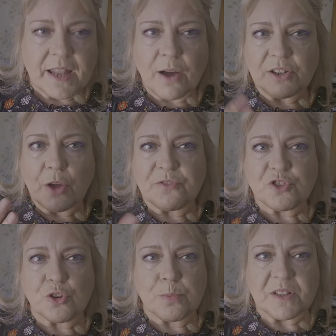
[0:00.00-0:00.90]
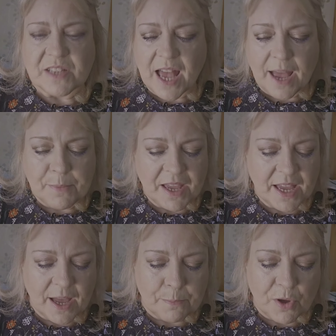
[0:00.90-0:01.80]
now I know I've took my time
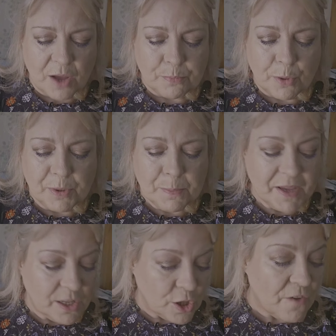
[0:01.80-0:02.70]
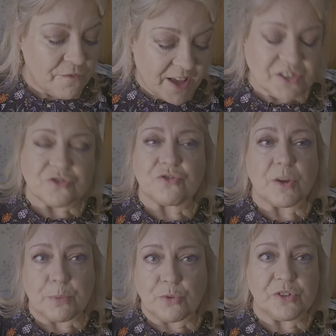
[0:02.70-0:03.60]
here, but I'd probably be a lot
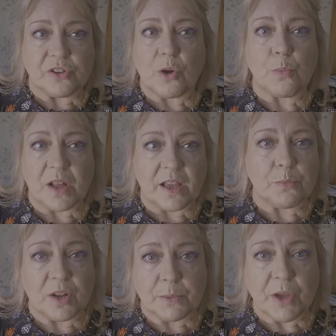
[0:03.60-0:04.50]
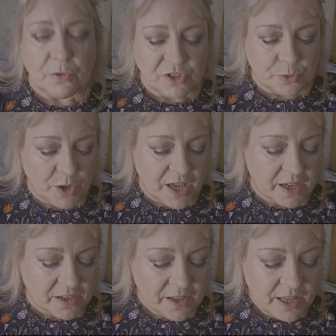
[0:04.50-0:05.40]
faster at putting it on when I'm going to
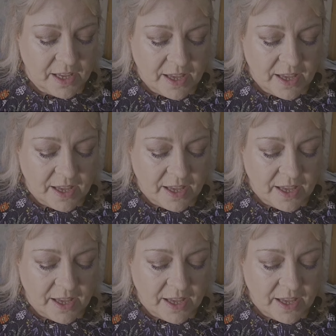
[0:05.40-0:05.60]
work.